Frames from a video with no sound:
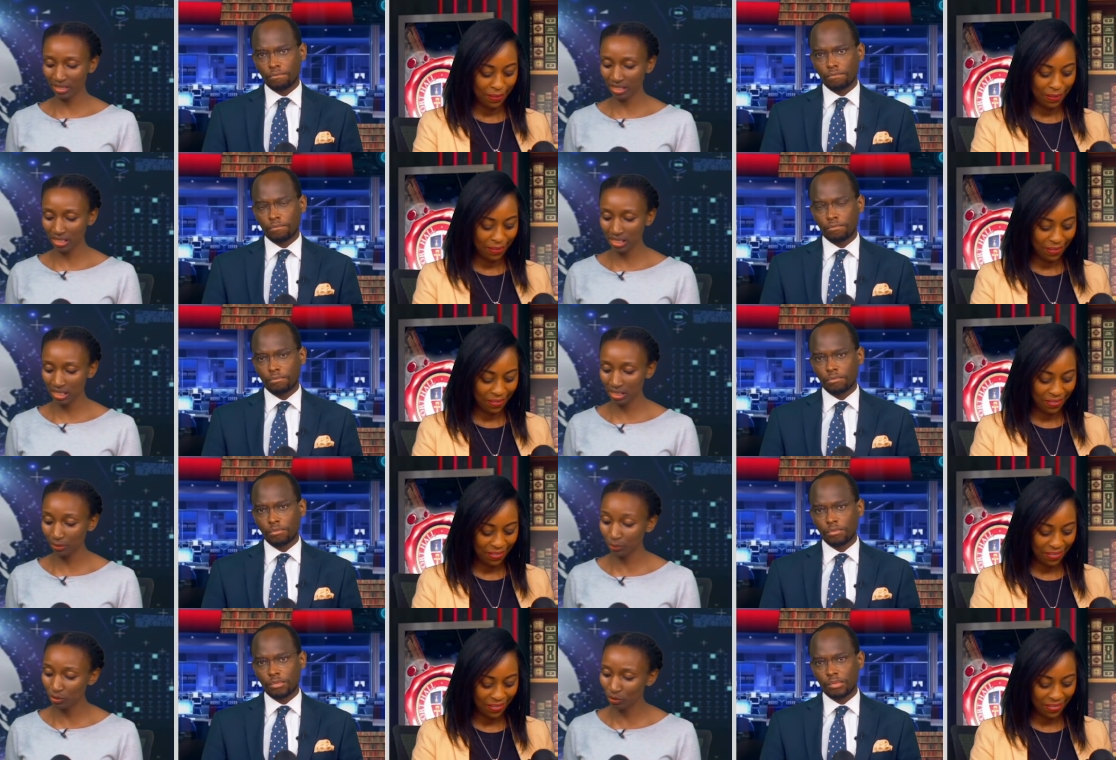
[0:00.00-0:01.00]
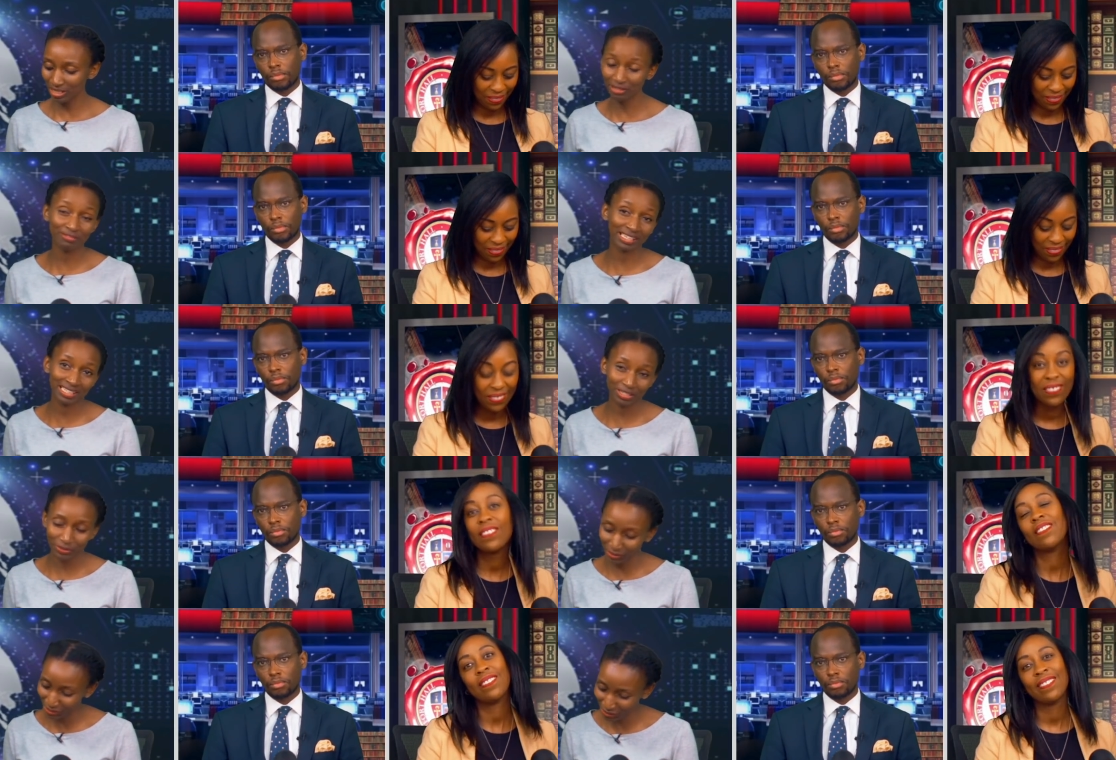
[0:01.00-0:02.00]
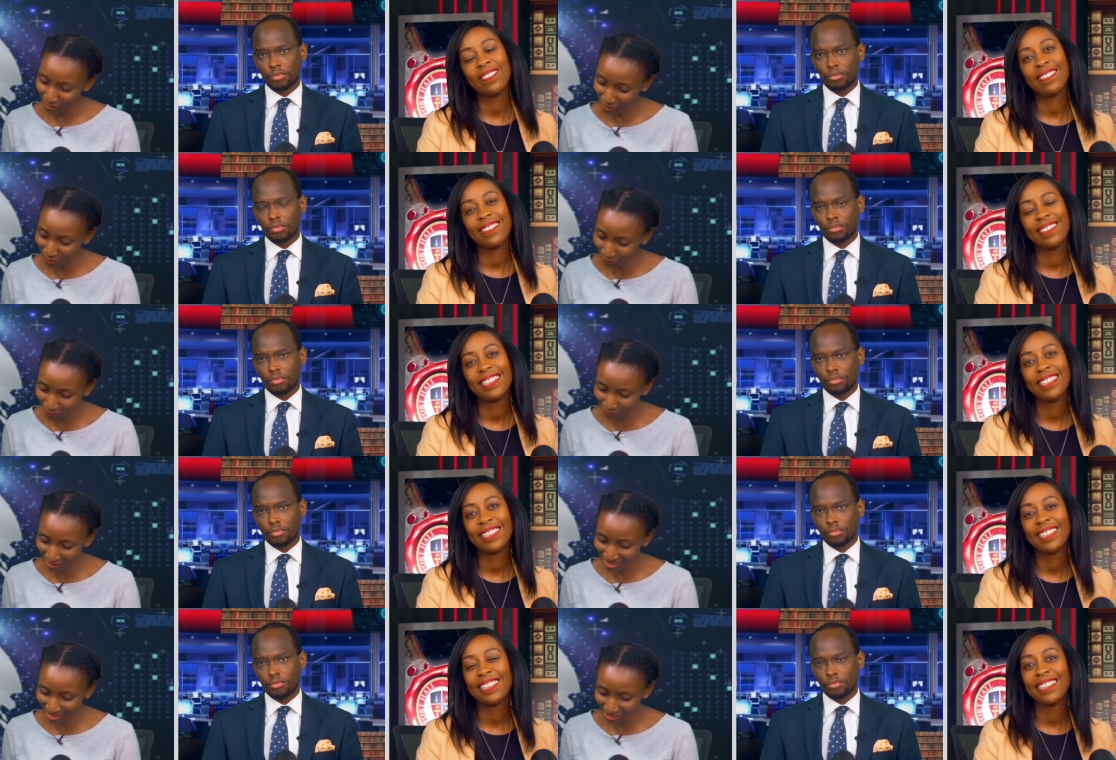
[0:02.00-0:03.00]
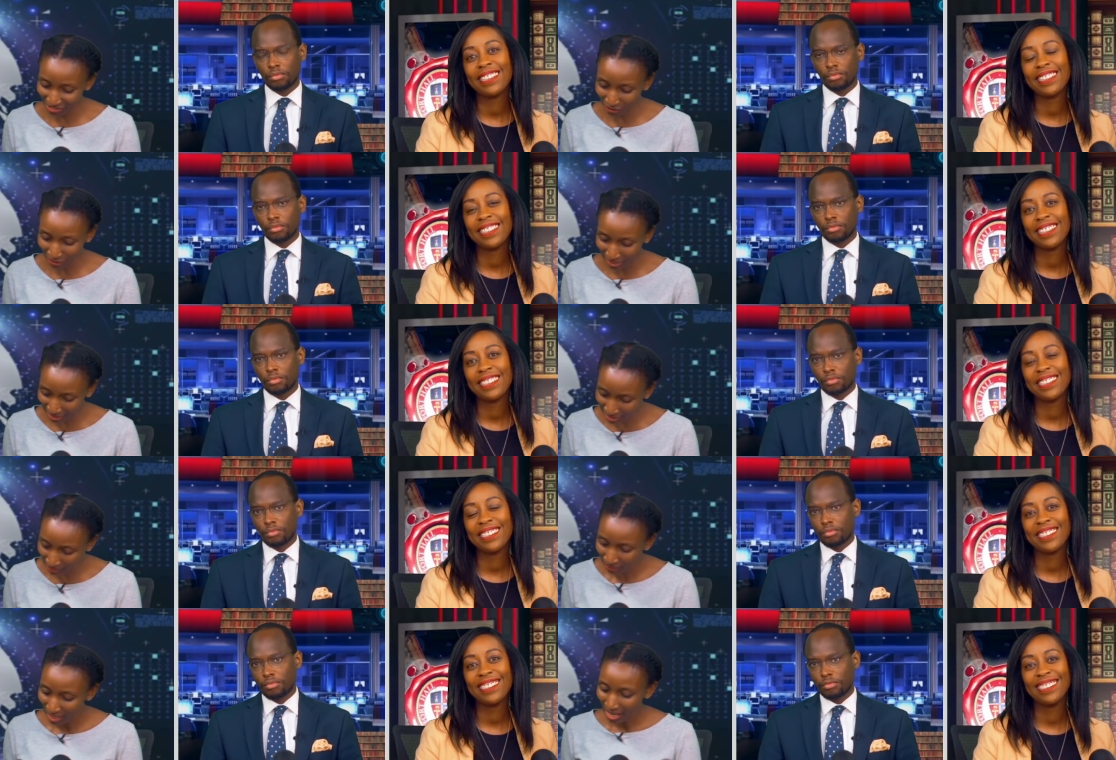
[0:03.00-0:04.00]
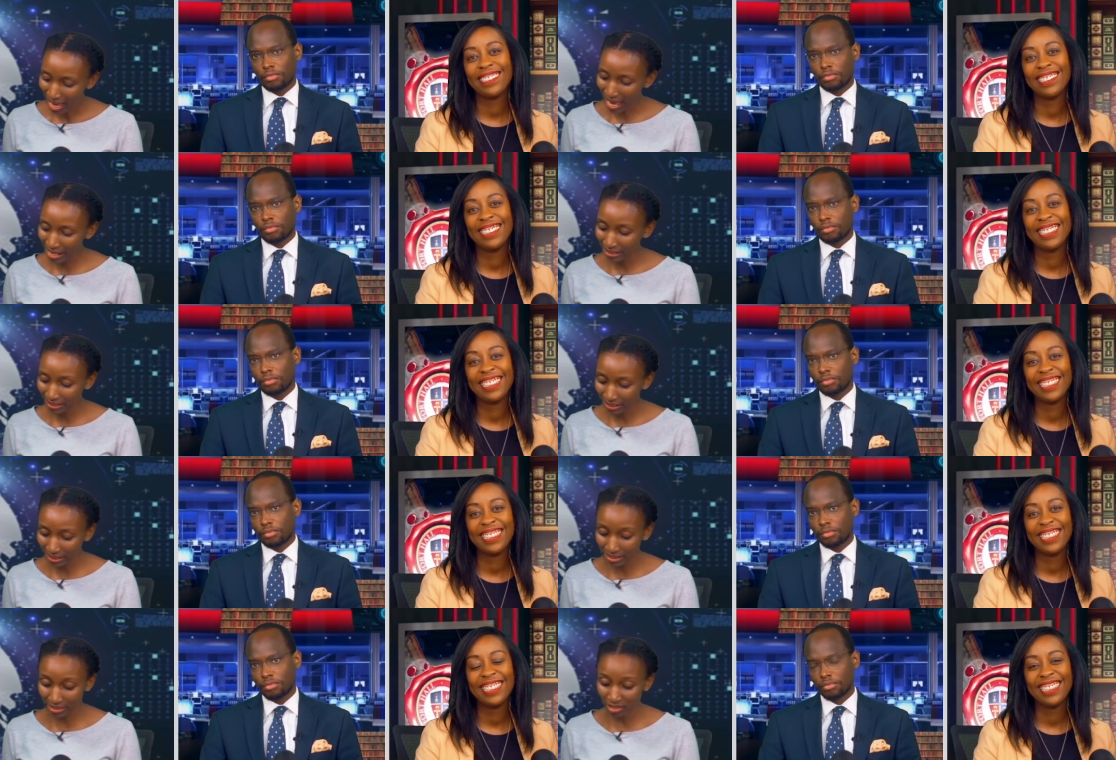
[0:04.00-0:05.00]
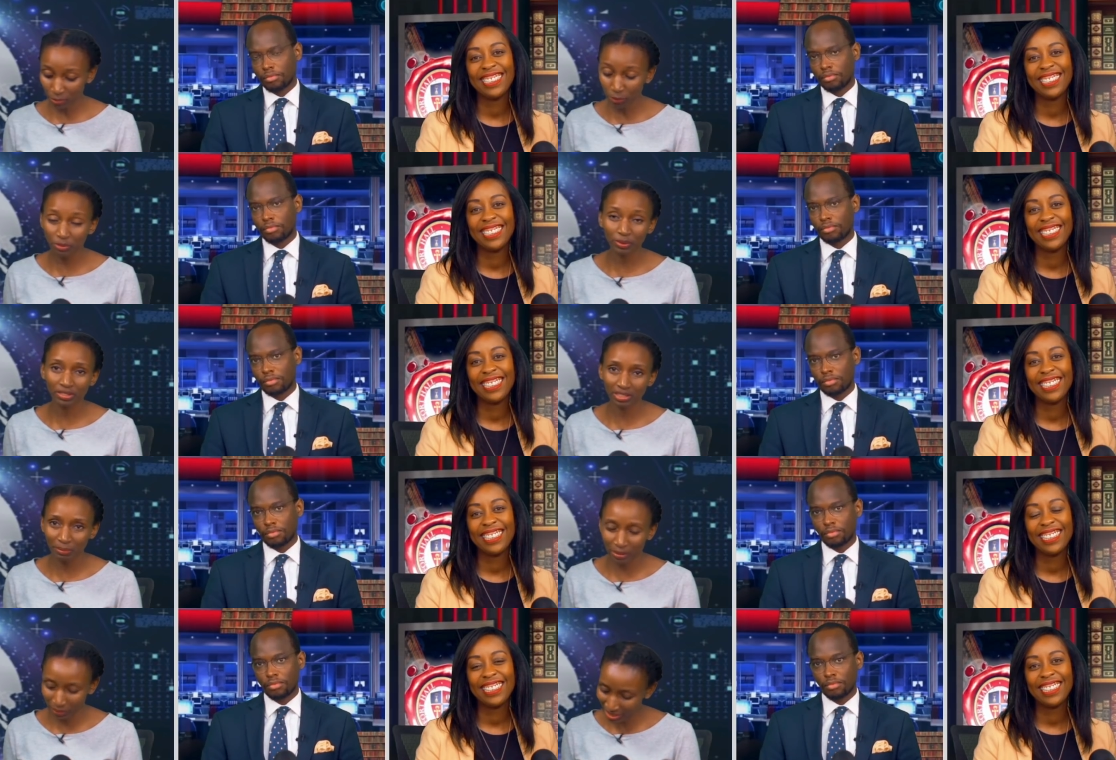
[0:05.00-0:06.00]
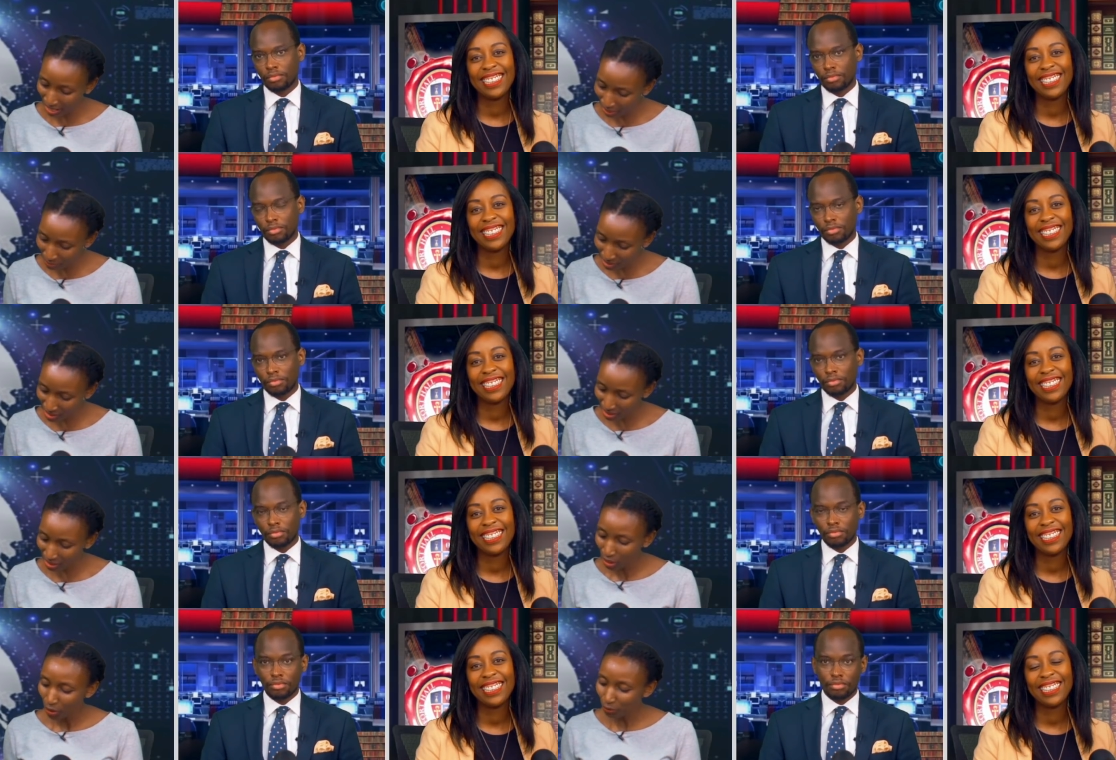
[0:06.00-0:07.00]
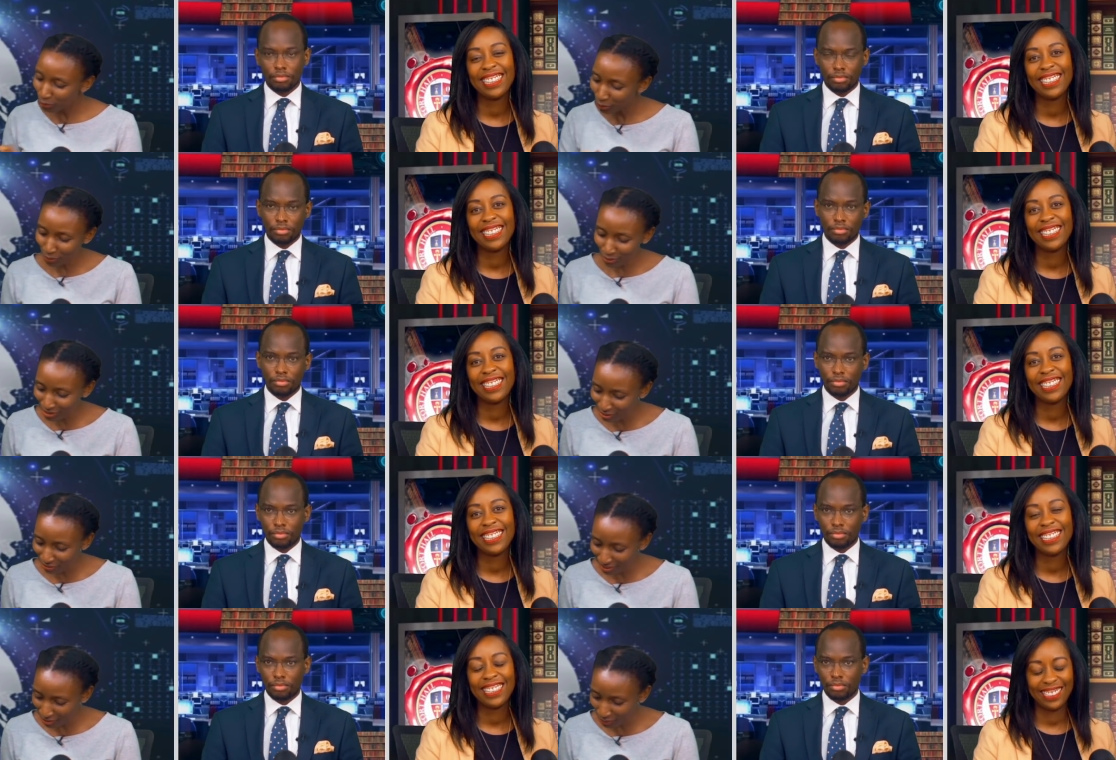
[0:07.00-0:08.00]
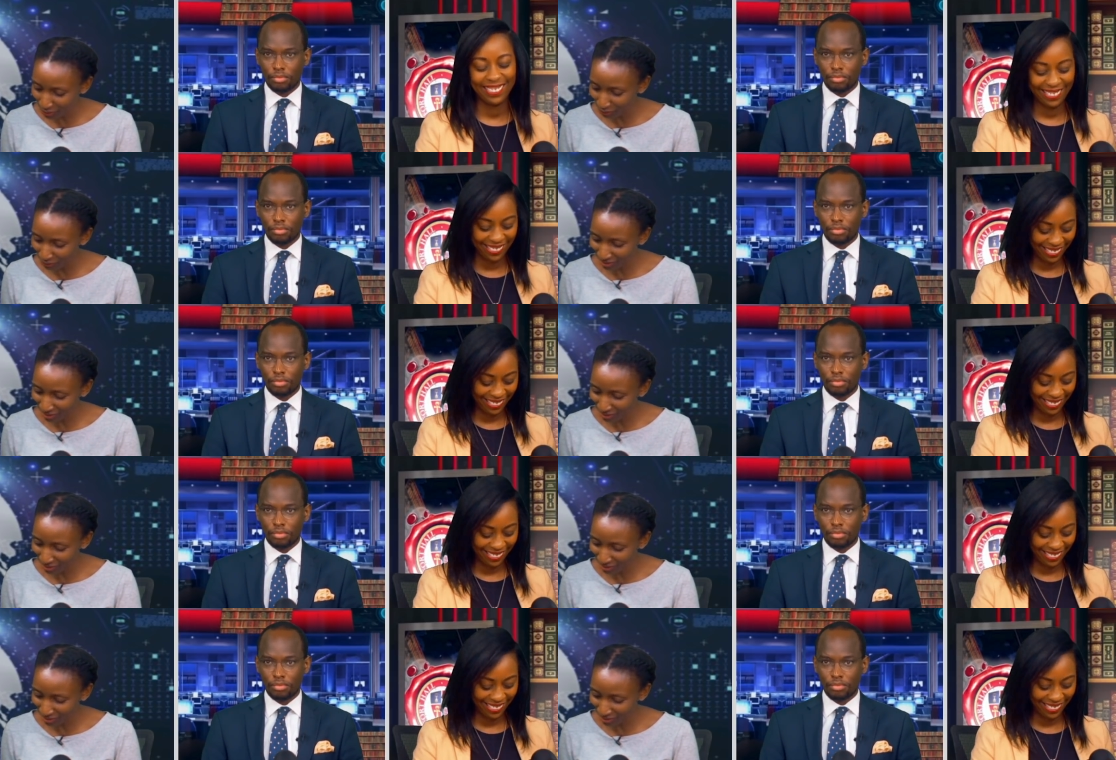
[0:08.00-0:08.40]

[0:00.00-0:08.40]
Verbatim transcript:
Speaker 1: the fact that he says he was not invited to yesterday's launch of the signature collection, and his spokesperson Emmanuel Talam says that Ruto was not invited to the